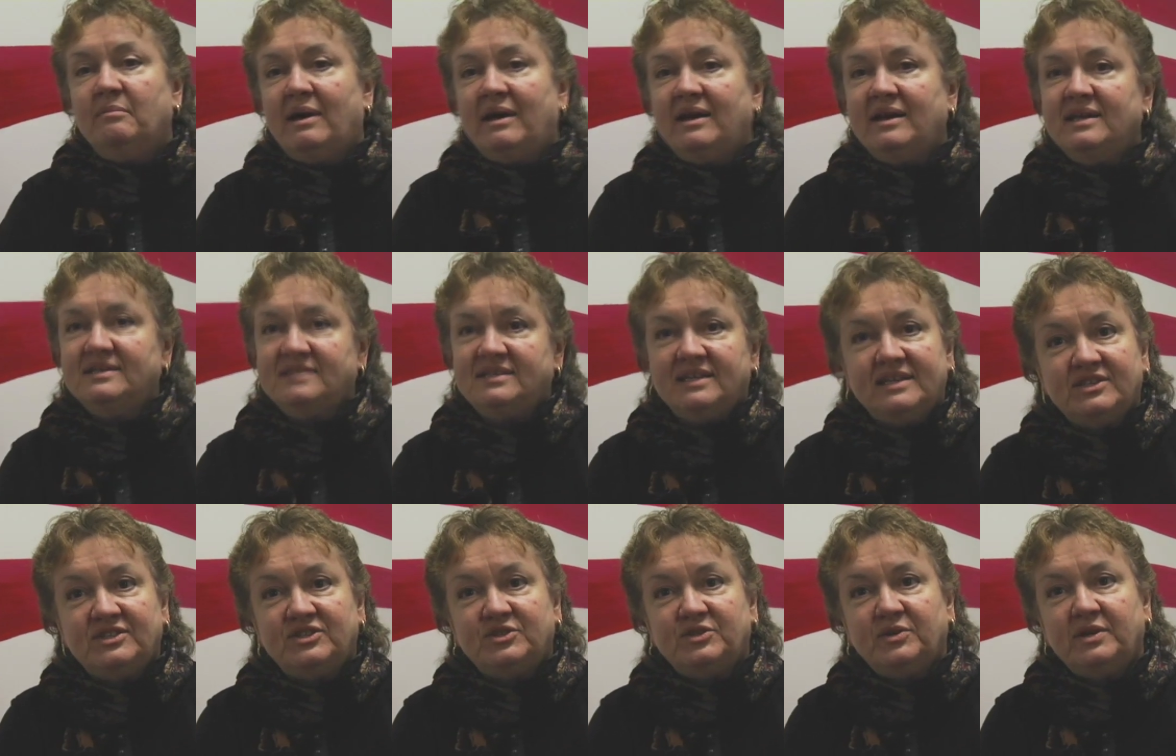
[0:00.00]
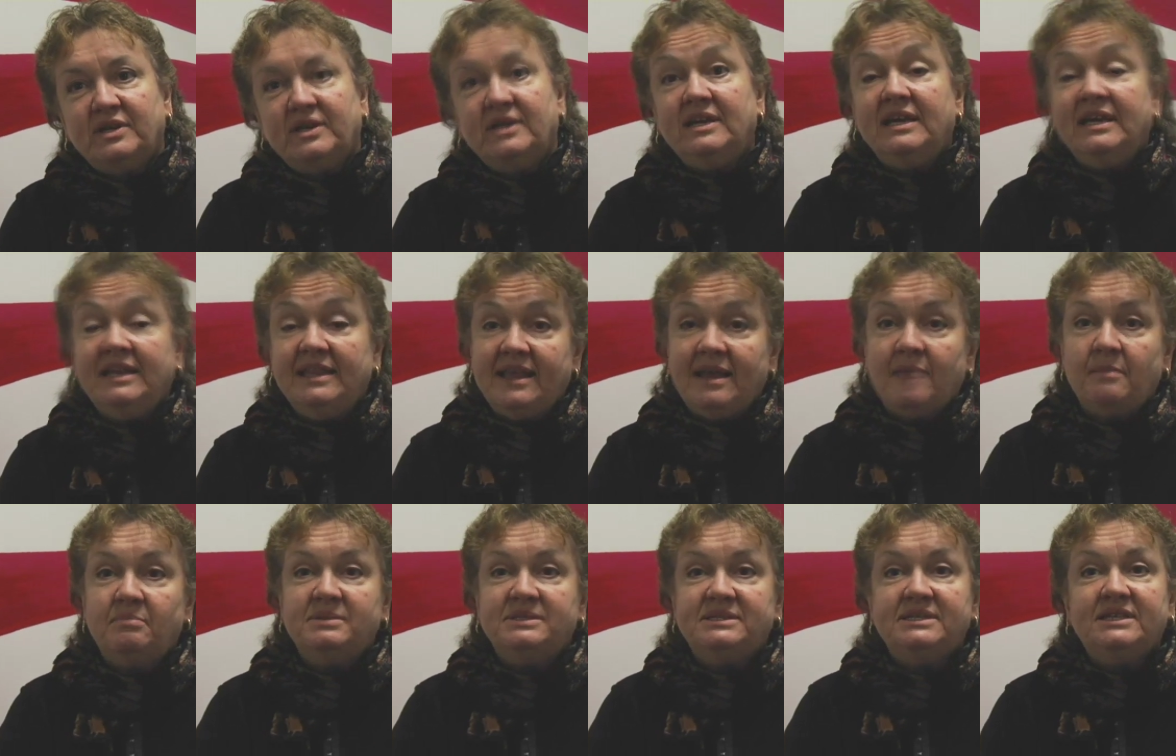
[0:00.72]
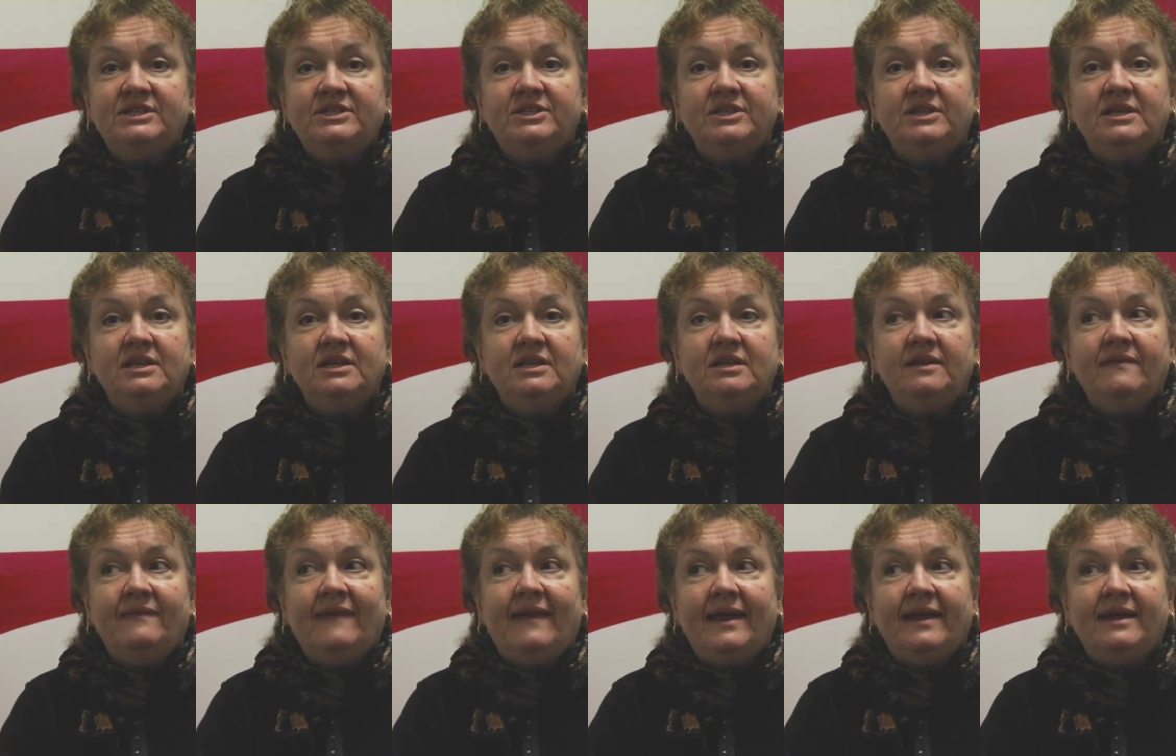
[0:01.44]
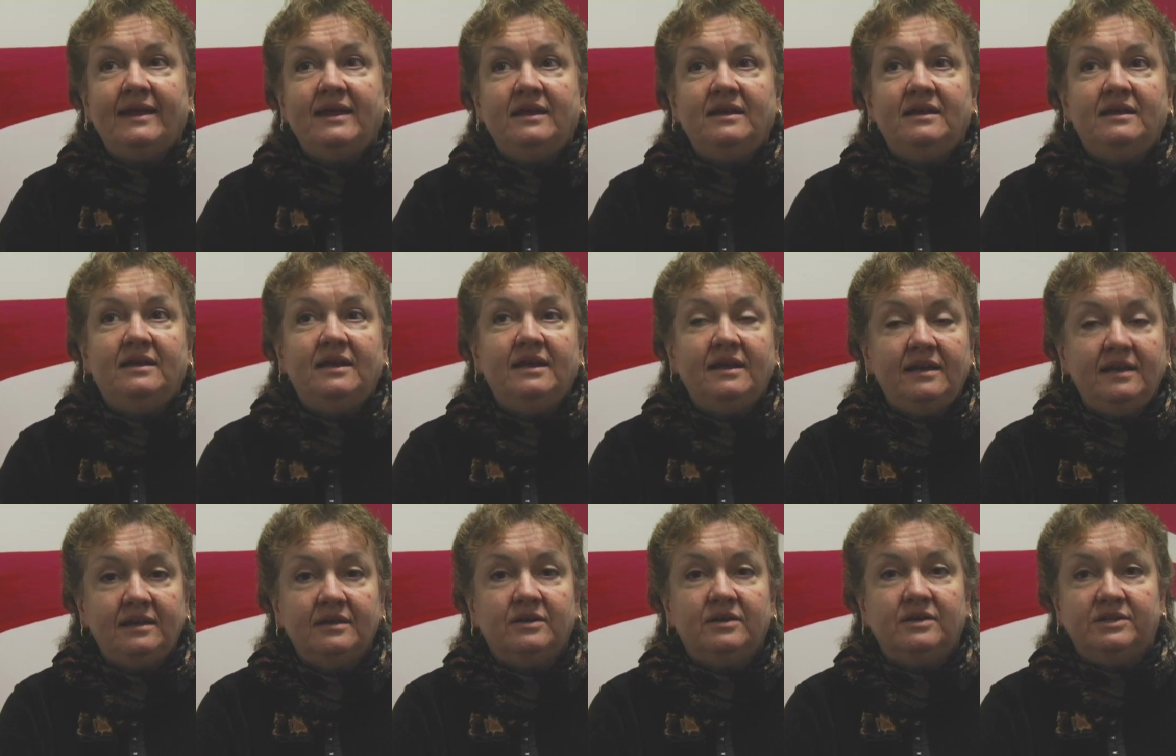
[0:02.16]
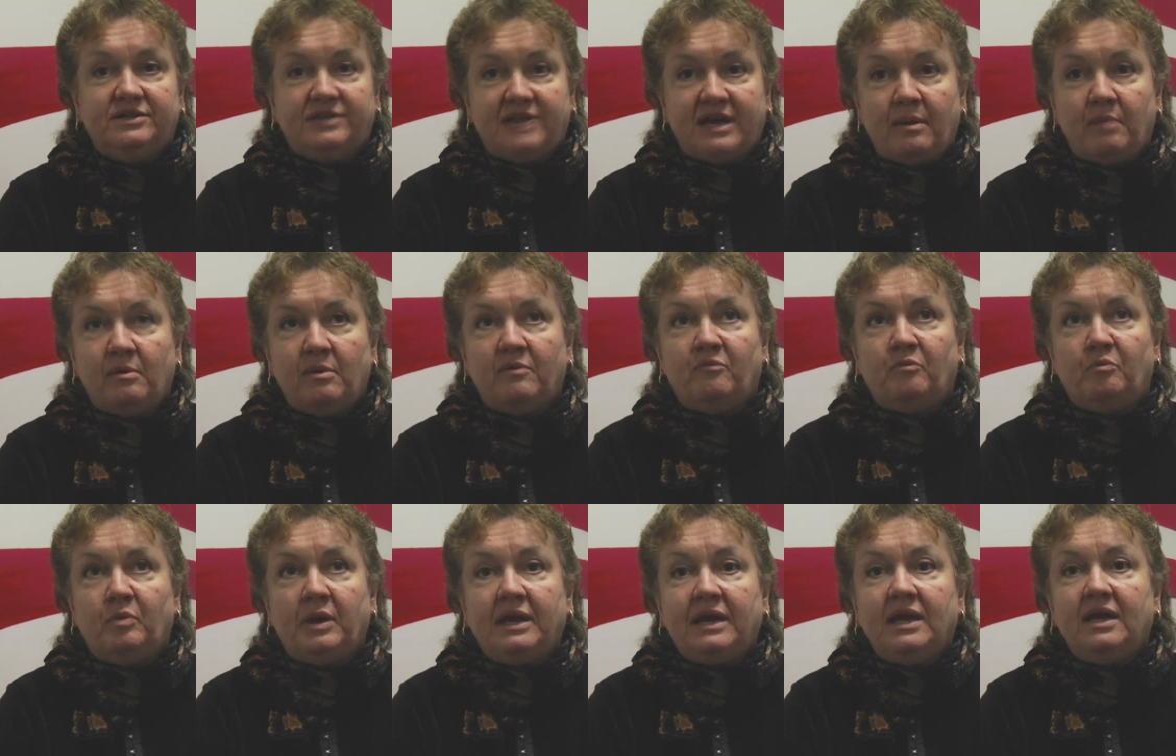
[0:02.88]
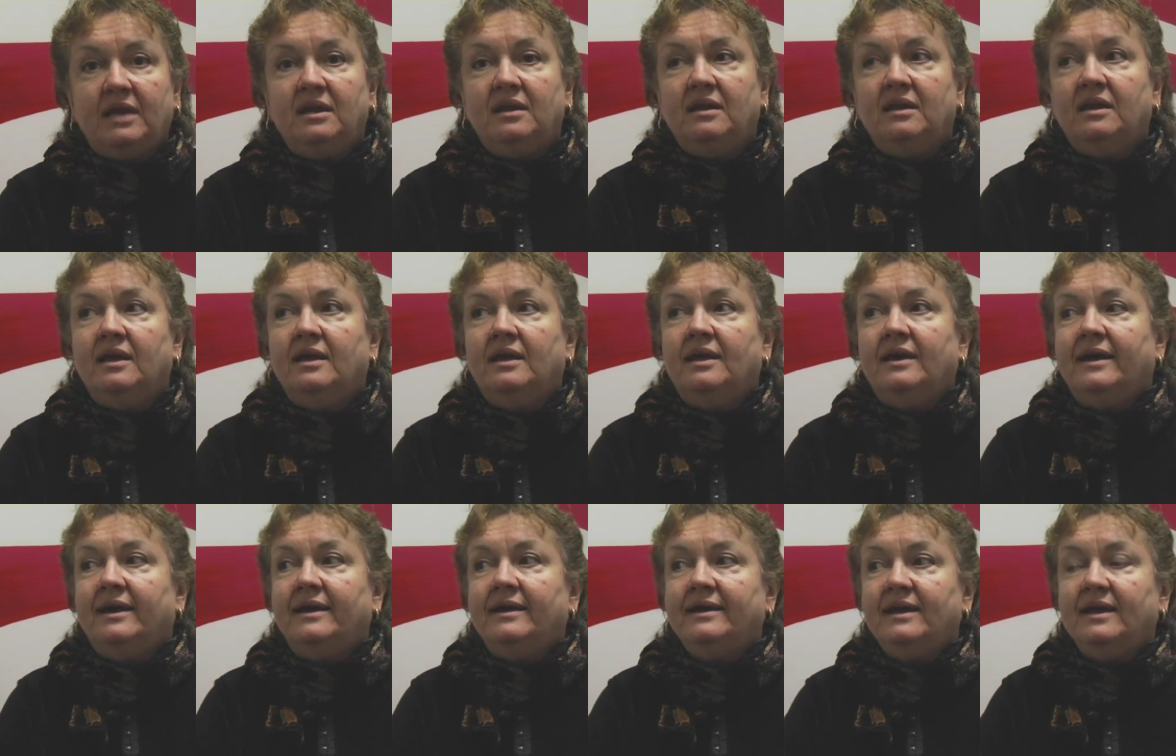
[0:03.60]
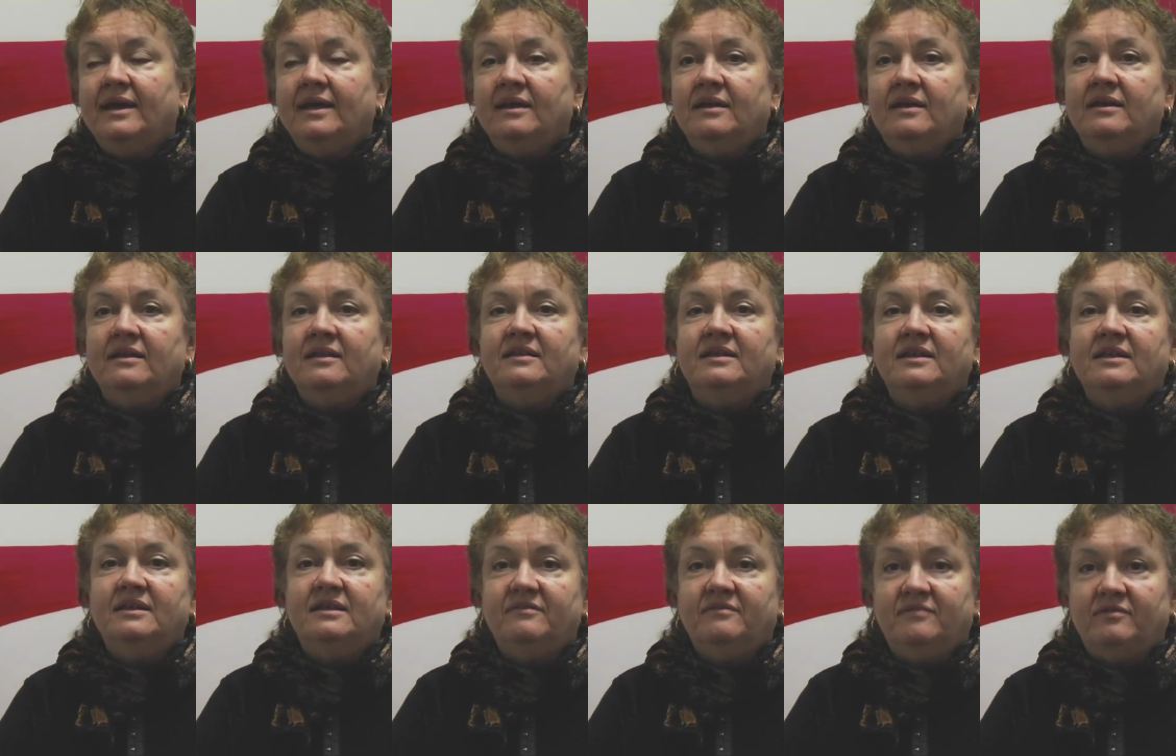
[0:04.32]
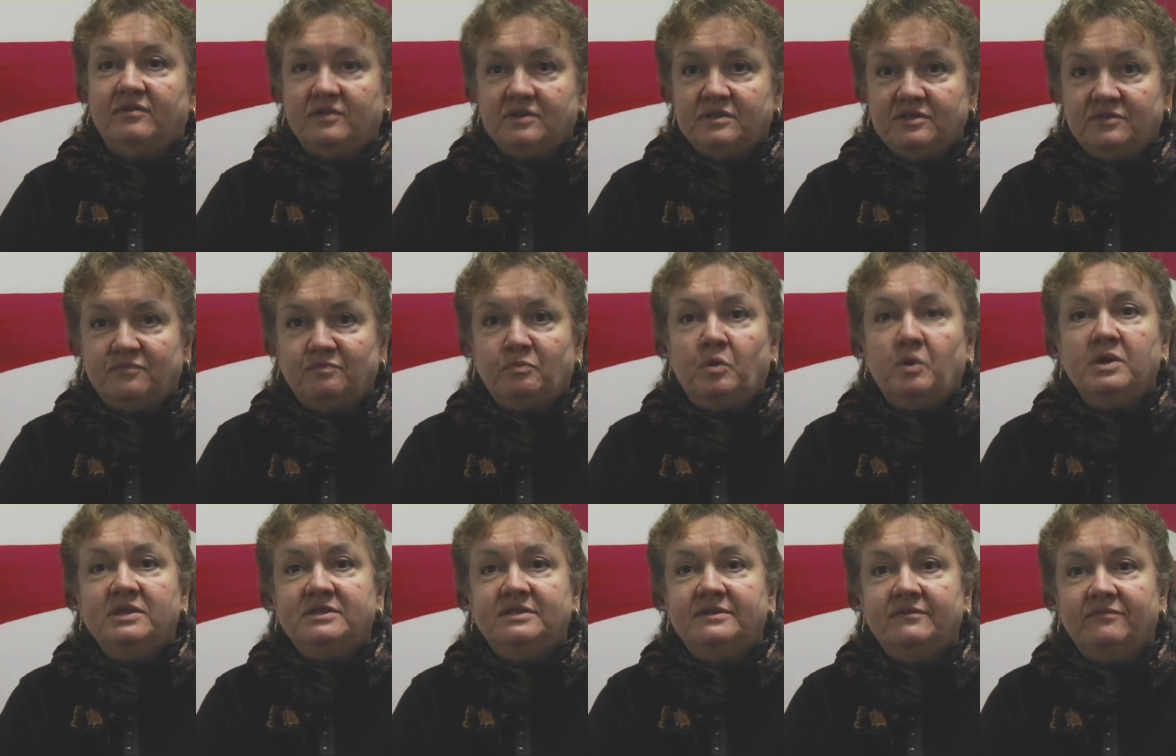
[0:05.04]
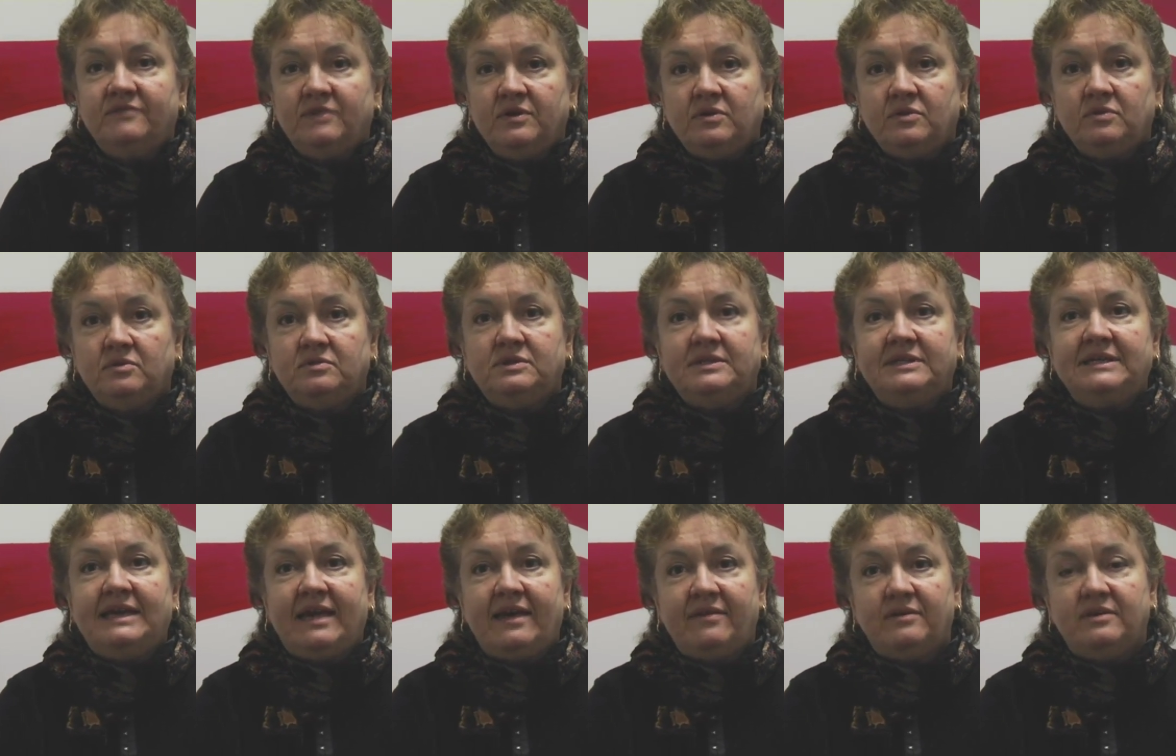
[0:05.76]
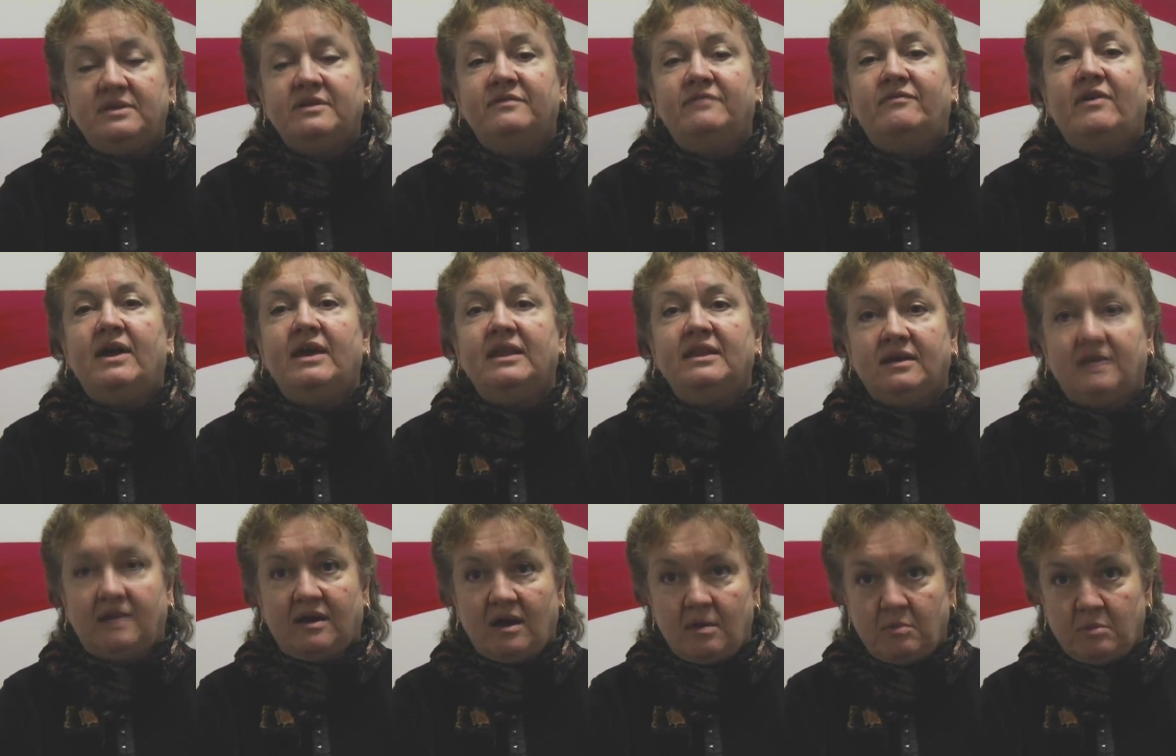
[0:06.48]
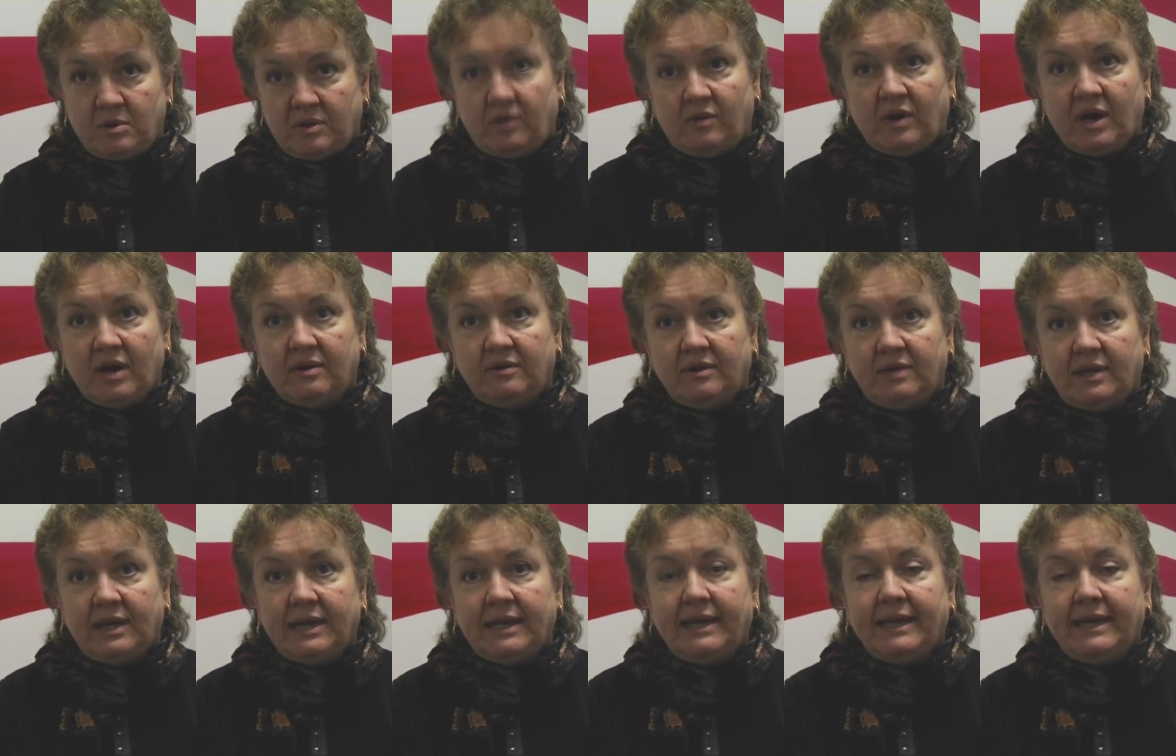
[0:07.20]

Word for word: about his history in that position, that he did a good job of bringing, again, the diverse points of view together to find the common ground.